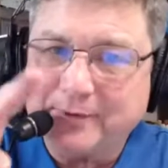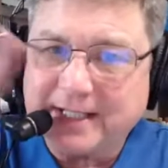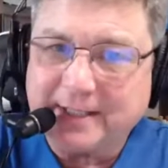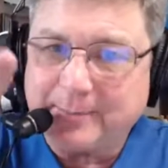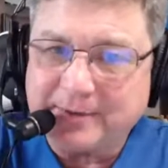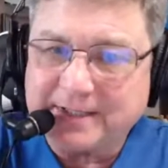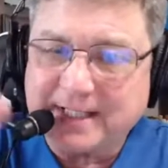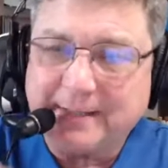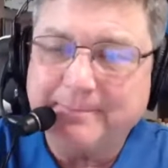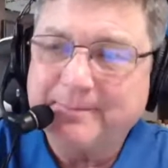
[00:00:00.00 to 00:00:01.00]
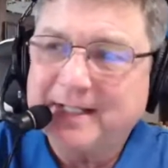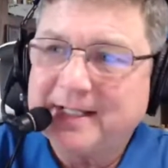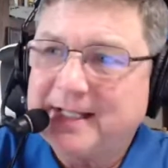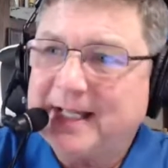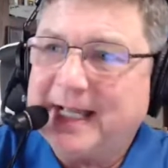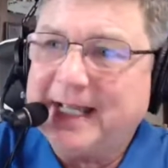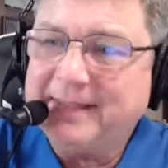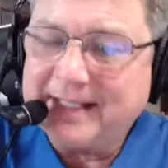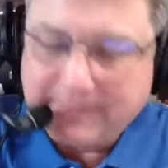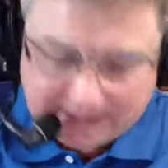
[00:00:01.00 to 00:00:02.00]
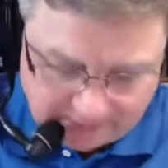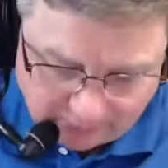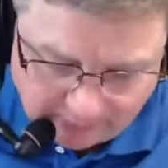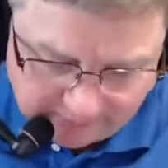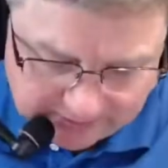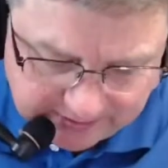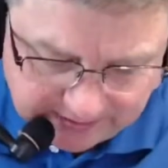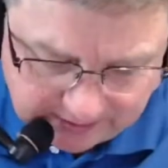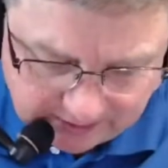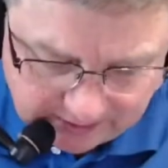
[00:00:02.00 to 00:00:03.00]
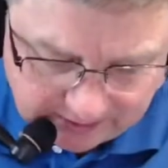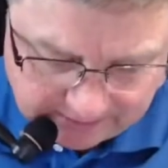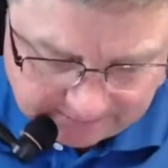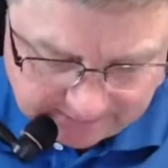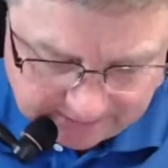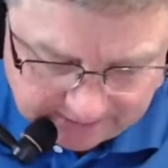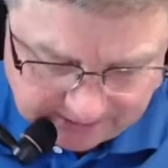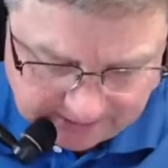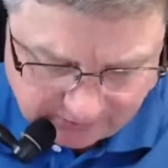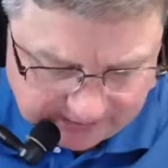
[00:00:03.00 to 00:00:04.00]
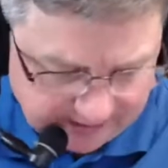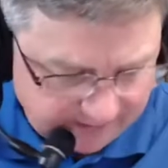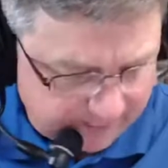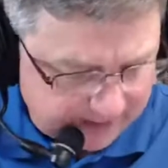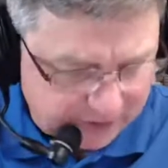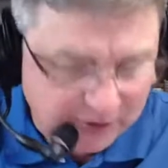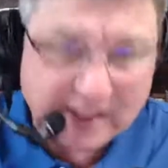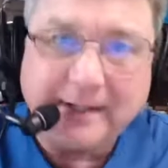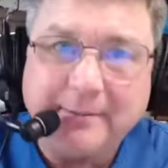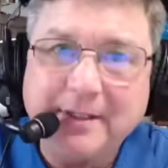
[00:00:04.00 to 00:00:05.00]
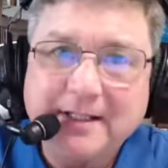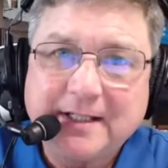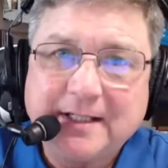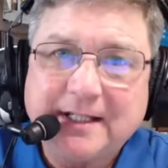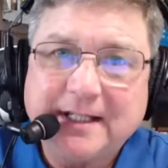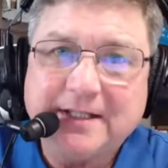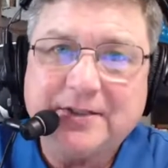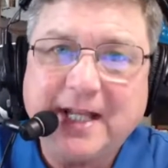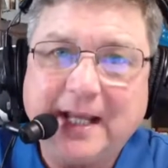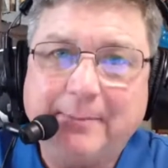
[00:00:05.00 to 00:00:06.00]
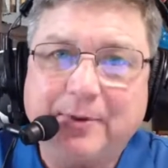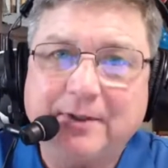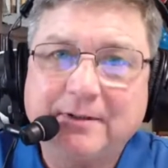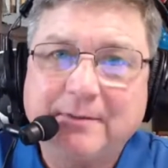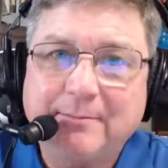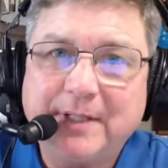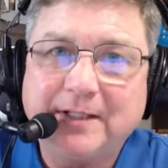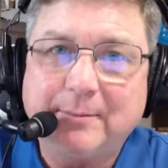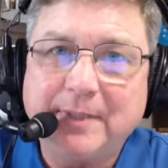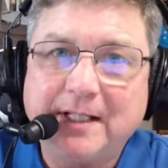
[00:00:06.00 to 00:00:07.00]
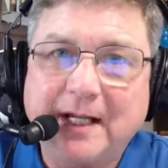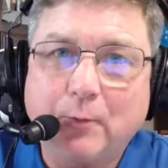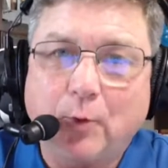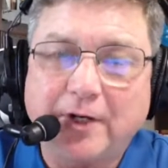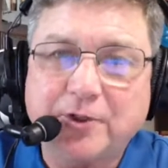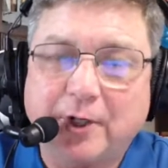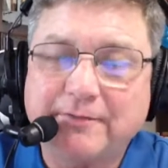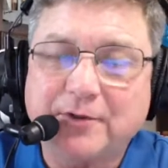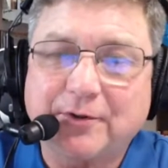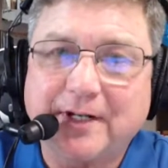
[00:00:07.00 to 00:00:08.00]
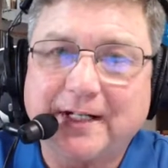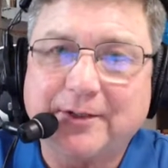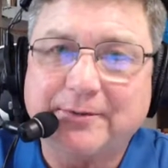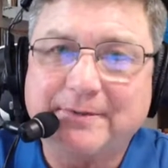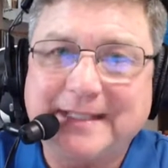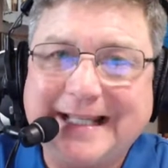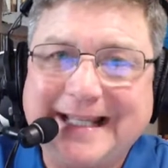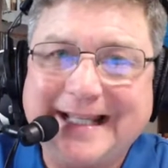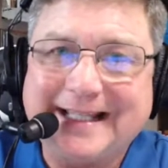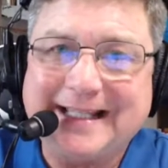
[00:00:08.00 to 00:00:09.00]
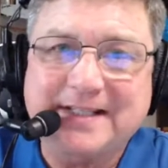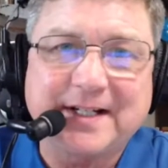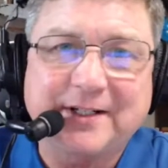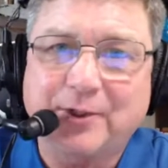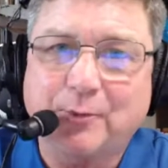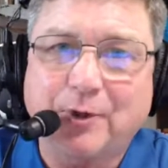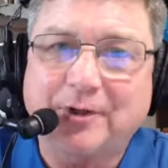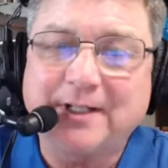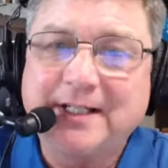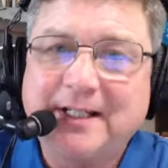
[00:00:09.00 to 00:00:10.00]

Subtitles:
Put that up on the top. And then I made the grave mistake of he tried to give me a job in Tampa being the midnight watch officer. And I go, yeah, that's not going to work.